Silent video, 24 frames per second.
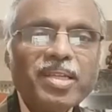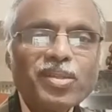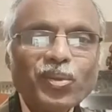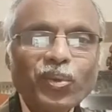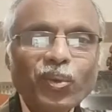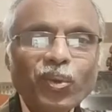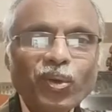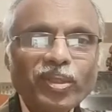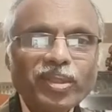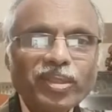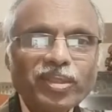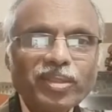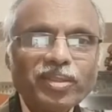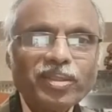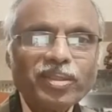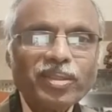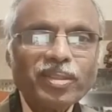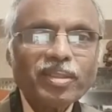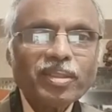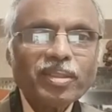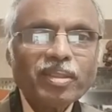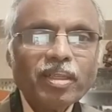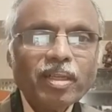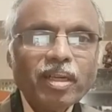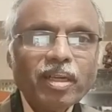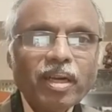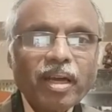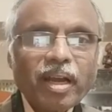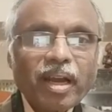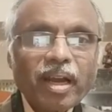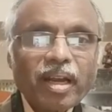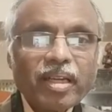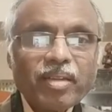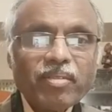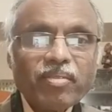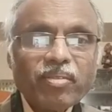note, a
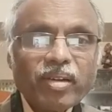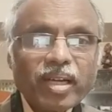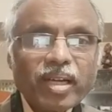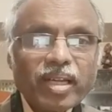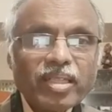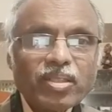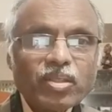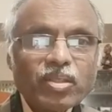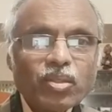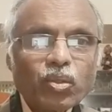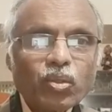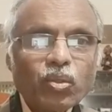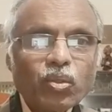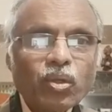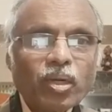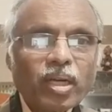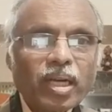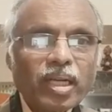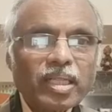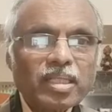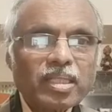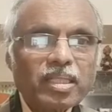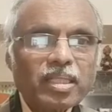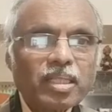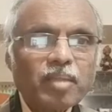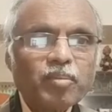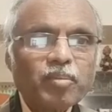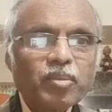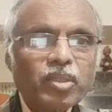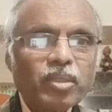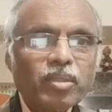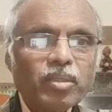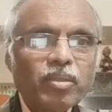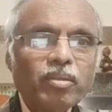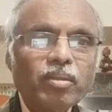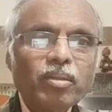reference to customs
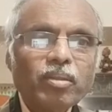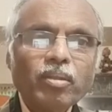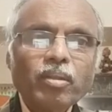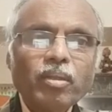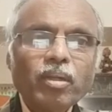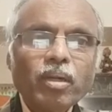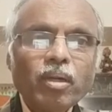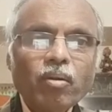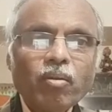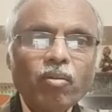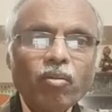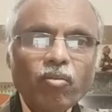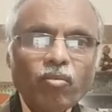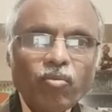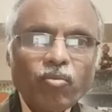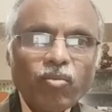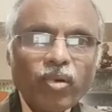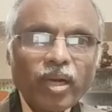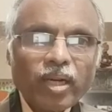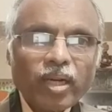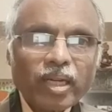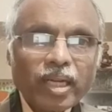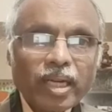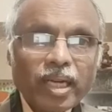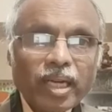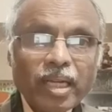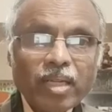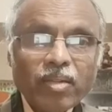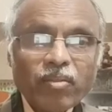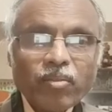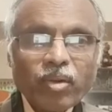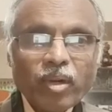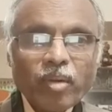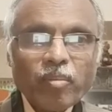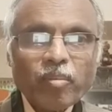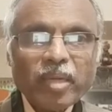for
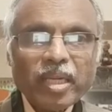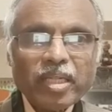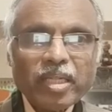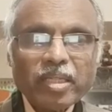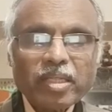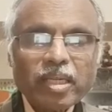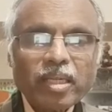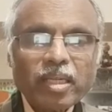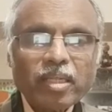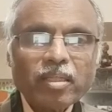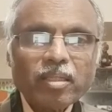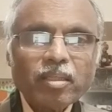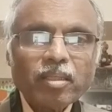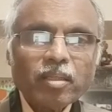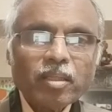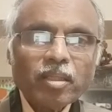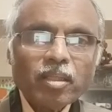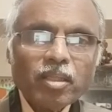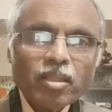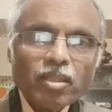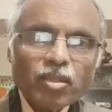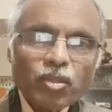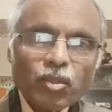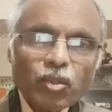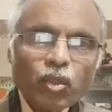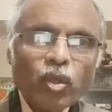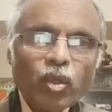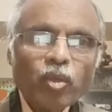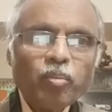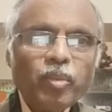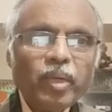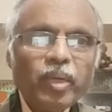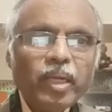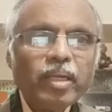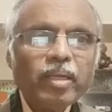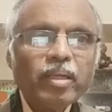confirmation should
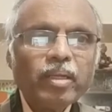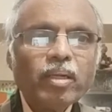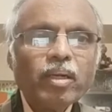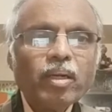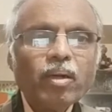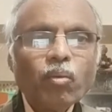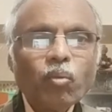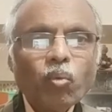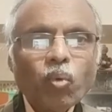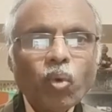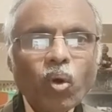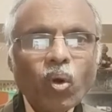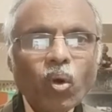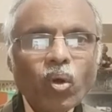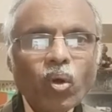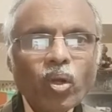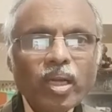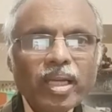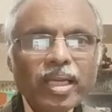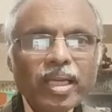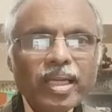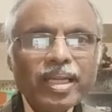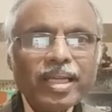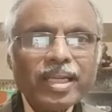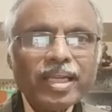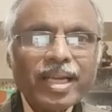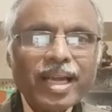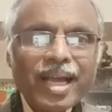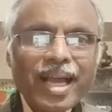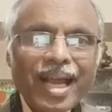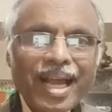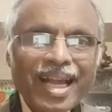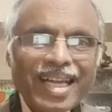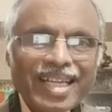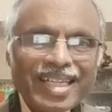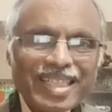be only in
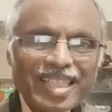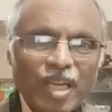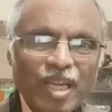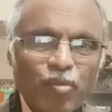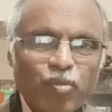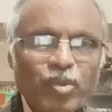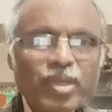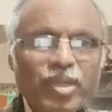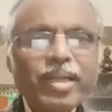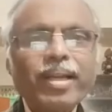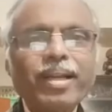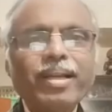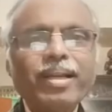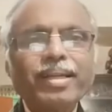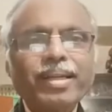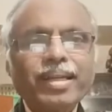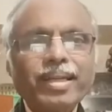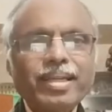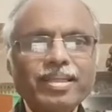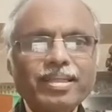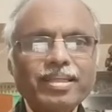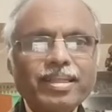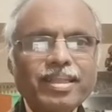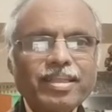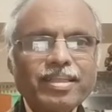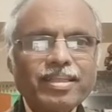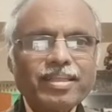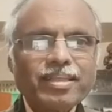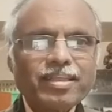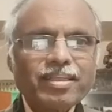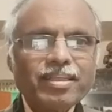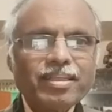exceptional cases